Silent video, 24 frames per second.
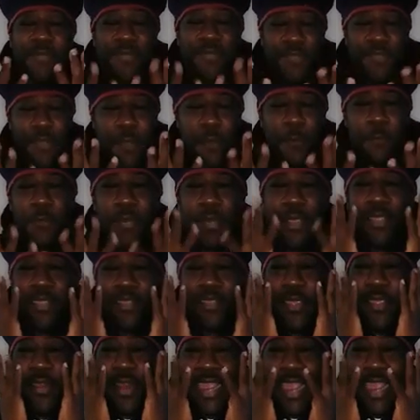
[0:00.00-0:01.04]
Don't put
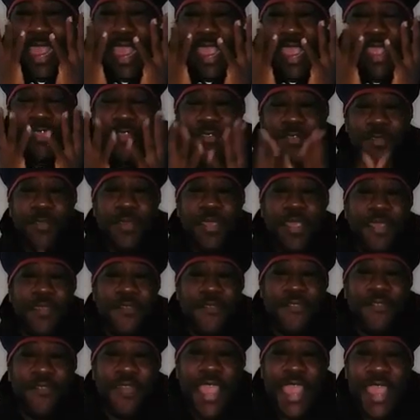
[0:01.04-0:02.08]
dirty hands on your
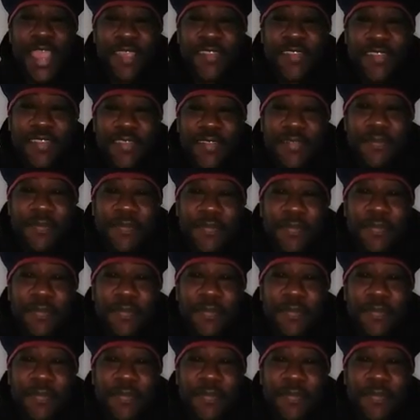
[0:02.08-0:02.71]
face.